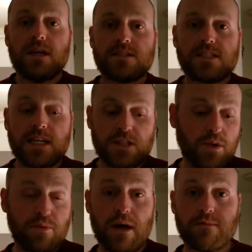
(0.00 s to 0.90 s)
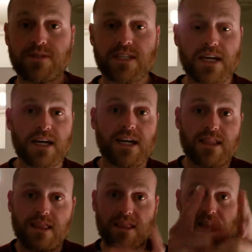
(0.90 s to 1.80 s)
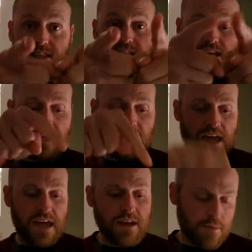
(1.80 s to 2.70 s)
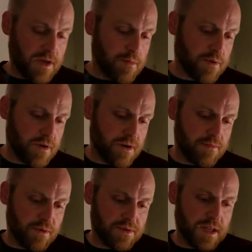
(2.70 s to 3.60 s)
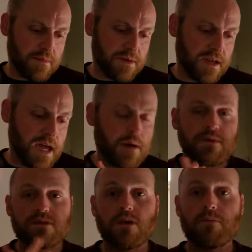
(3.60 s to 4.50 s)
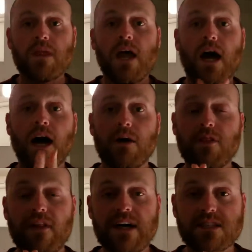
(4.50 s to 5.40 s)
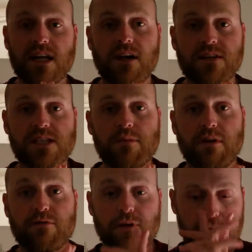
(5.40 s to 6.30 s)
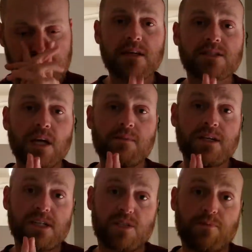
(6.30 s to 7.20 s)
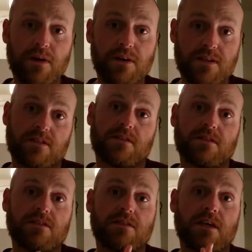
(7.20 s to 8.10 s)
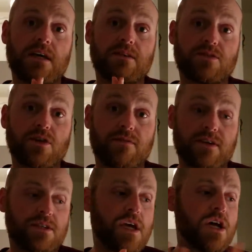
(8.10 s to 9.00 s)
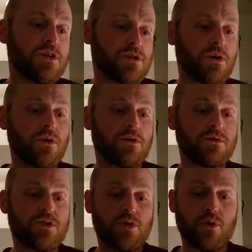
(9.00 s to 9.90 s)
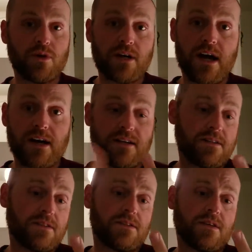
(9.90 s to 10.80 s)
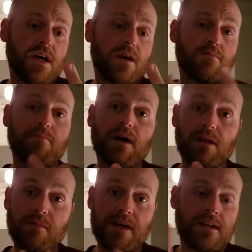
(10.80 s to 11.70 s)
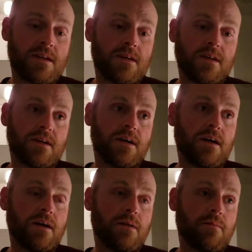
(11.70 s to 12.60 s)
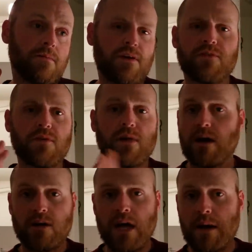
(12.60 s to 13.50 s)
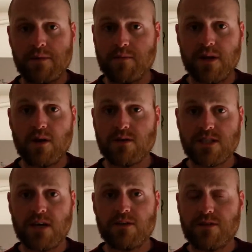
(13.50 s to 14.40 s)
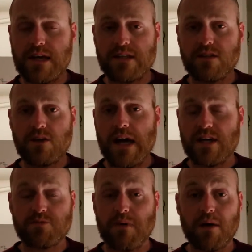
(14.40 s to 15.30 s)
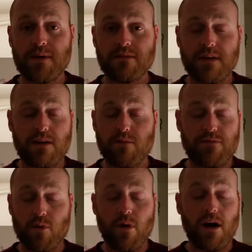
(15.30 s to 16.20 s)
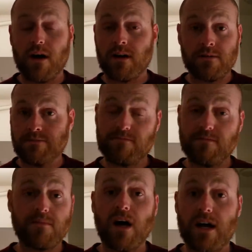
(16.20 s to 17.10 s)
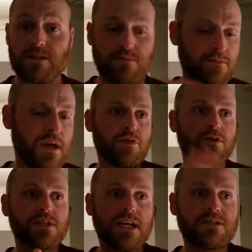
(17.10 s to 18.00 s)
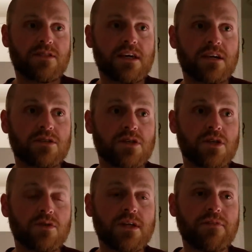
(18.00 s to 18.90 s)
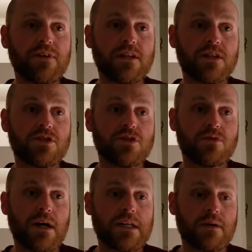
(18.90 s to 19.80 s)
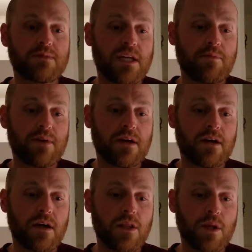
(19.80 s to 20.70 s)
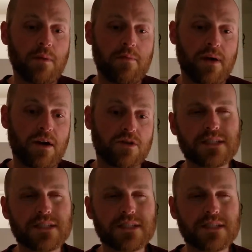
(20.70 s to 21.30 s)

Lots of technical problems today. This thing and my computer both not being happy. So uh, the last thing on the tipping front is gonna be experiences and service. So tour guides, bellmen, um, if you are, happen to be in a hotel that has bellmen, and if you are, awesome. Those kinds of things, you definitely do end up tipping a little bit better.